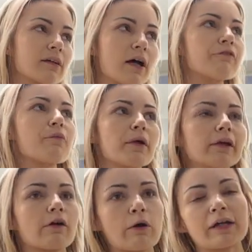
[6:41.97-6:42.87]
a
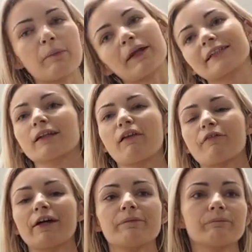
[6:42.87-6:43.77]
familiar hotel, but I still
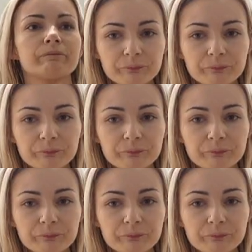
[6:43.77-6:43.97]
love it.